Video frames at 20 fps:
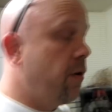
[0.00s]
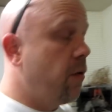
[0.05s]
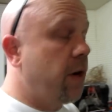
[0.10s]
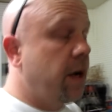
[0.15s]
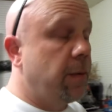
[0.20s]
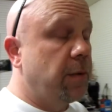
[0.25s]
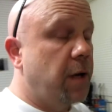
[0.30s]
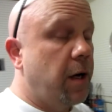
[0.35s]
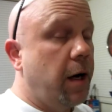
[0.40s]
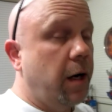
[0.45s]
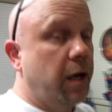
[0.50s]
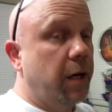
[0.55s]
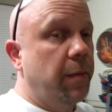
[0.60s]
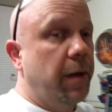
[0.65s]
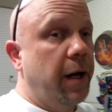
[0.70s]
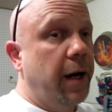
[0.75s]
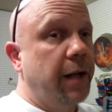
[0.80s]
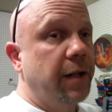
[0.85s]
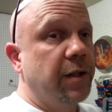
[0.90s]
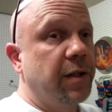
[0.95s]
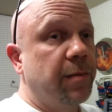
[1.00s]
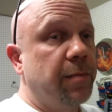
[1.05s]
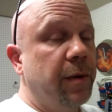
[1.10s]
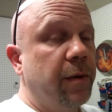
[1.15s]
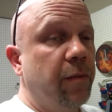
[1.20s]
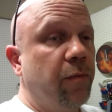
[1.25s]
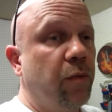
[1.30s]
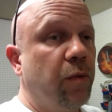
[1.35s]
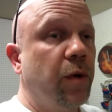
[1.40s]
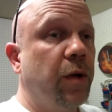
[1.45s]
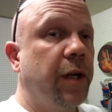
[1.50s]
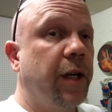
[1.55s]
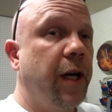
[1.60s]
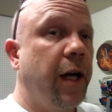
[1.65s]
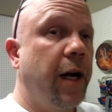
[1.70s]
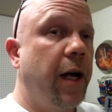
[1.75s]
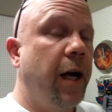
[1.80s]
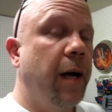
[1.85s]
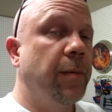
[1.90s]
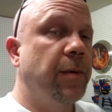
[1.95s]
know what I'm talking about. I've just been really
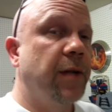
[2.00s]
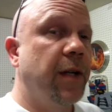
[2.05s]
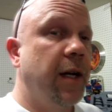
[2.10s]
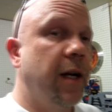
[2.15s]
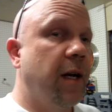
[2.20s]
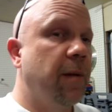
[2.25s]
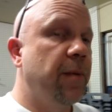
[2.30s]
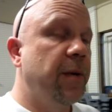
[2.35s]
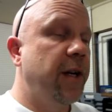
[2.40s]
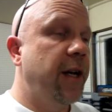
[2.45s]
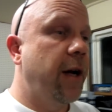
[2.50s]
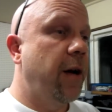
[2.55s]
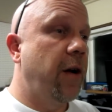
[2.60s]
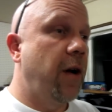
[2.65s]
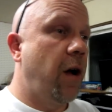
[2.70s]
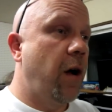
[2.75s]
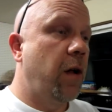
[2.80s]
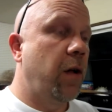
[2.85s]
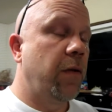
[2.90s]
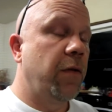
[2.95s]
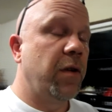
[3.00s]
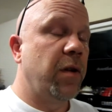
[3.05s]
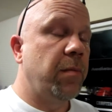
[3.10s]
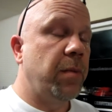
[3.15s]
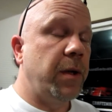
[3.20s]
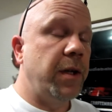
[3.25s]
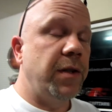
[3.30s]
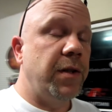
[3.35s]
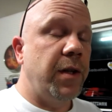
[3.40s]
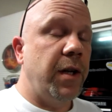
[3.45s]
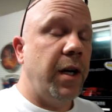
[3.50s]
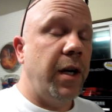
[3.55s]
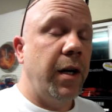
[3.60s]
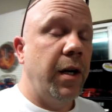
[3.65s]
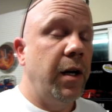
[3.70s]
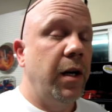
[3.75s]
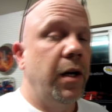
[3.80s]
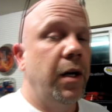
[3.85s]
kind of upset, up and down, and all over the place today.